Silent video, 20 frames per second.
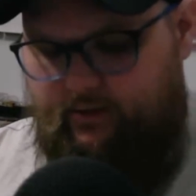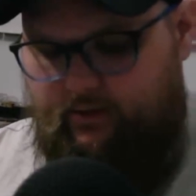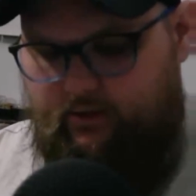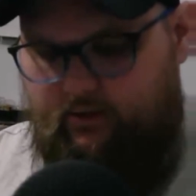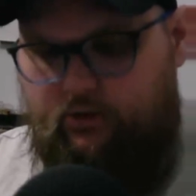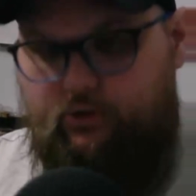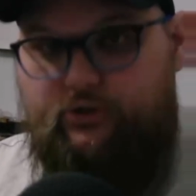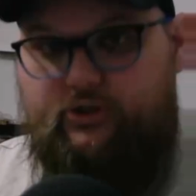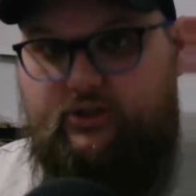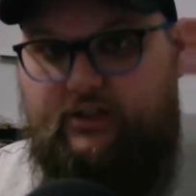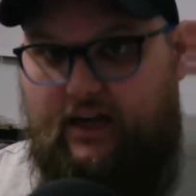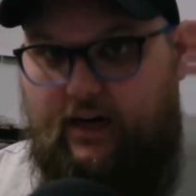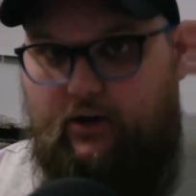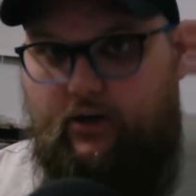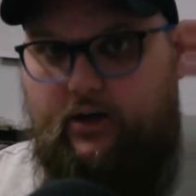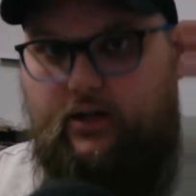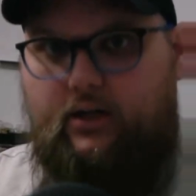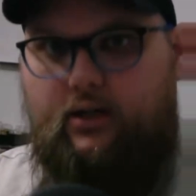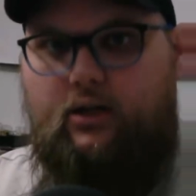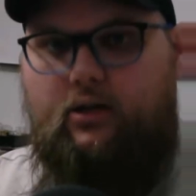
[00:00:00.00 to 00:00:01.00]
little
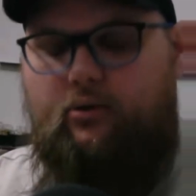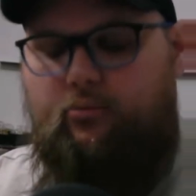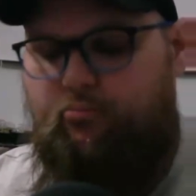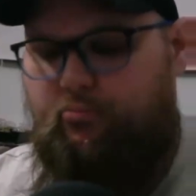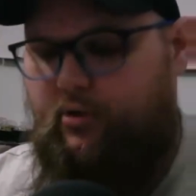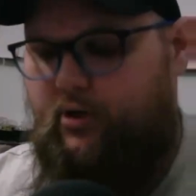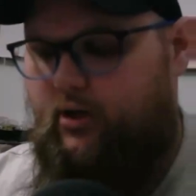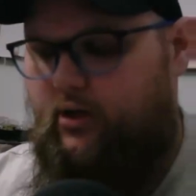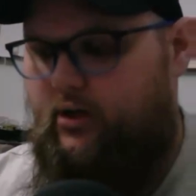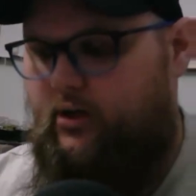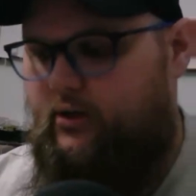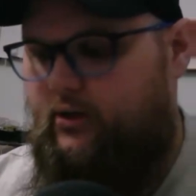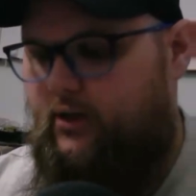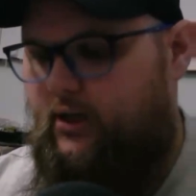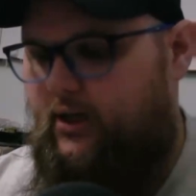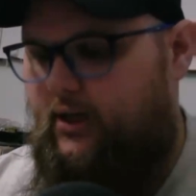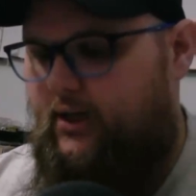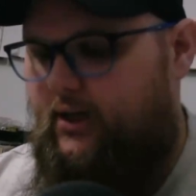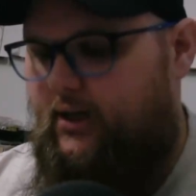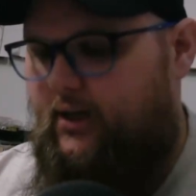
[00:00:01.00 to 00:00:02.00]
scary, but
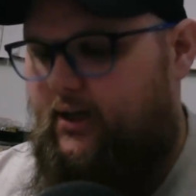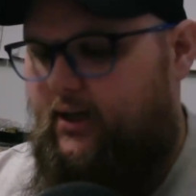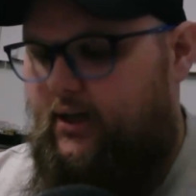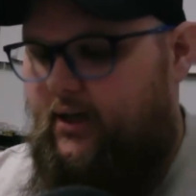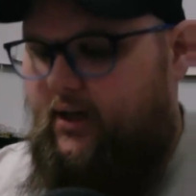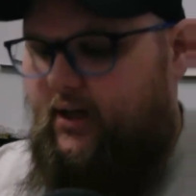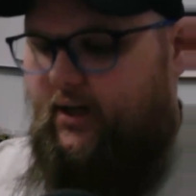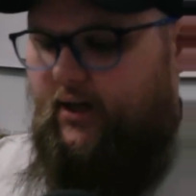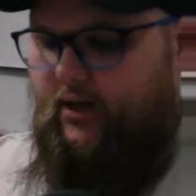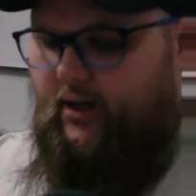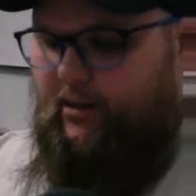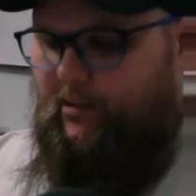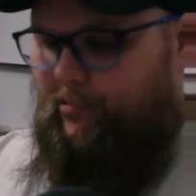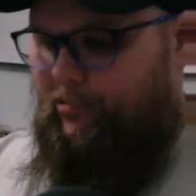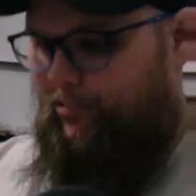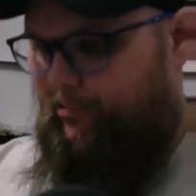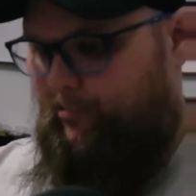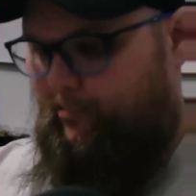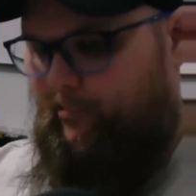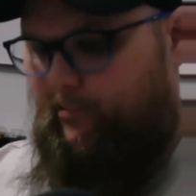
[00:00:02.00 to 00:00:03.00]

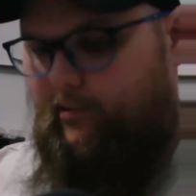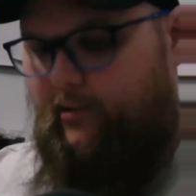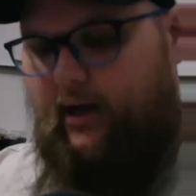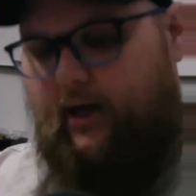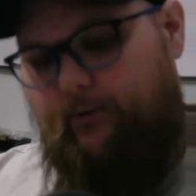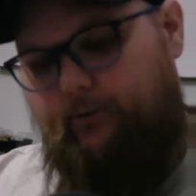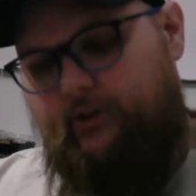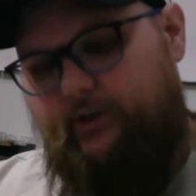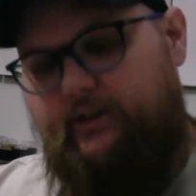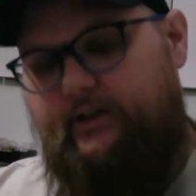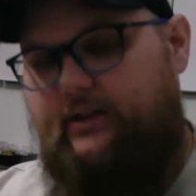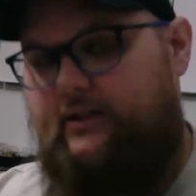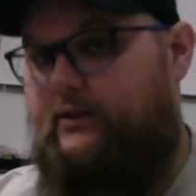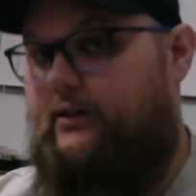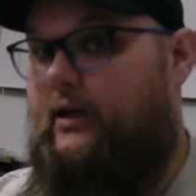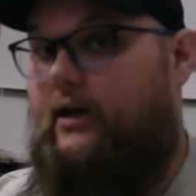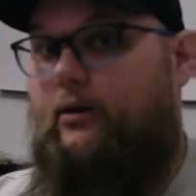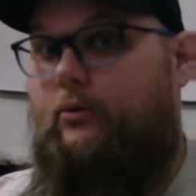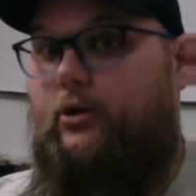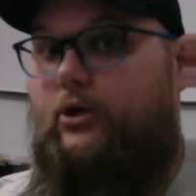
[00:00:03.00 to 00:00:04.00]
I really
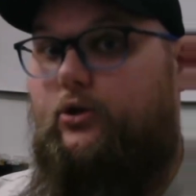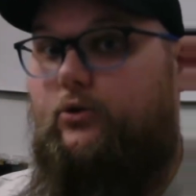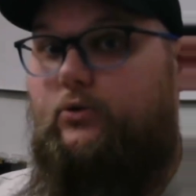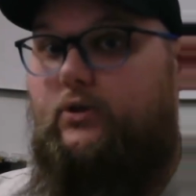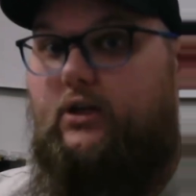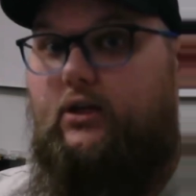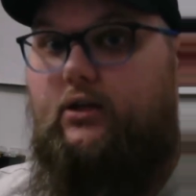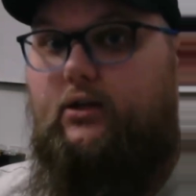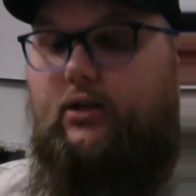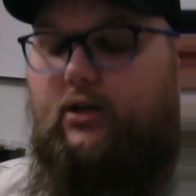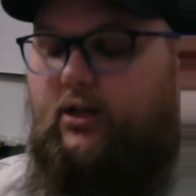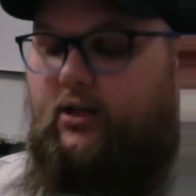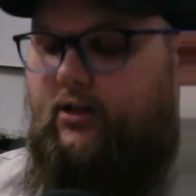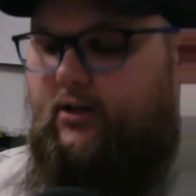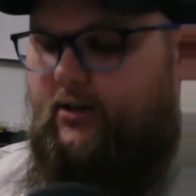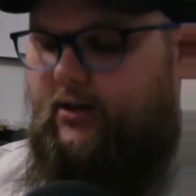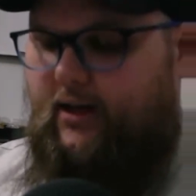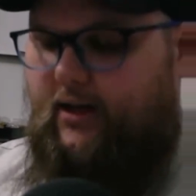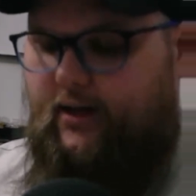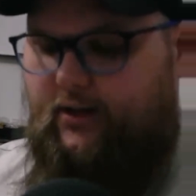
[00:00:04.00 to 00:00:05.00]
didn't care what you did.
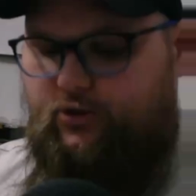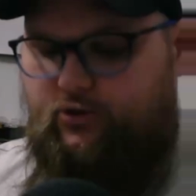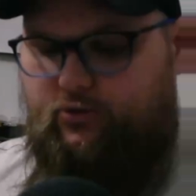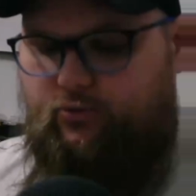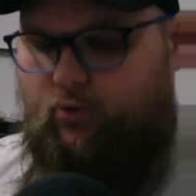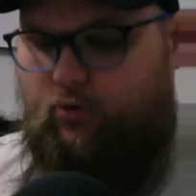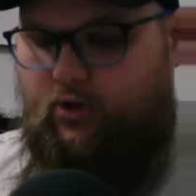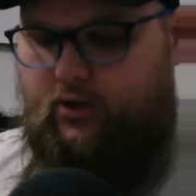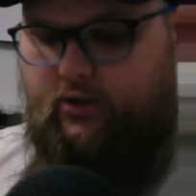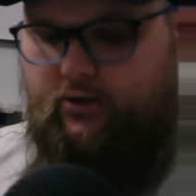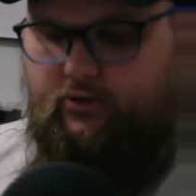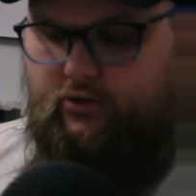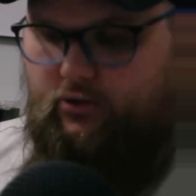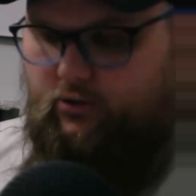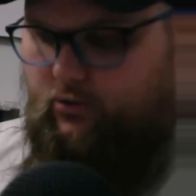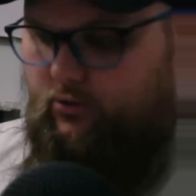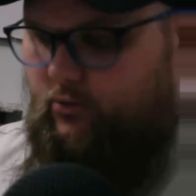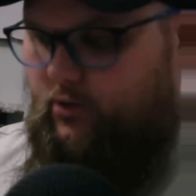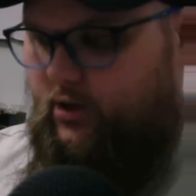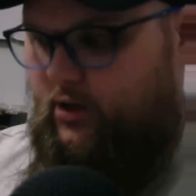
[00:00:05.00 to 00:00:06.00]
I just wanted
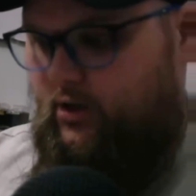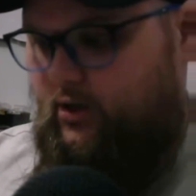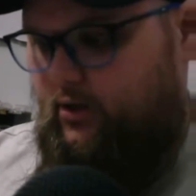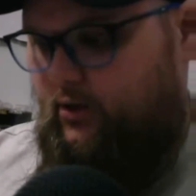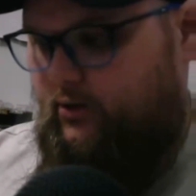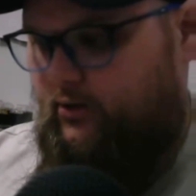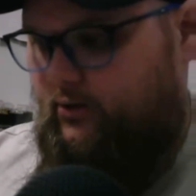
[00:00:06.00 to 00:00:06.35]
to, I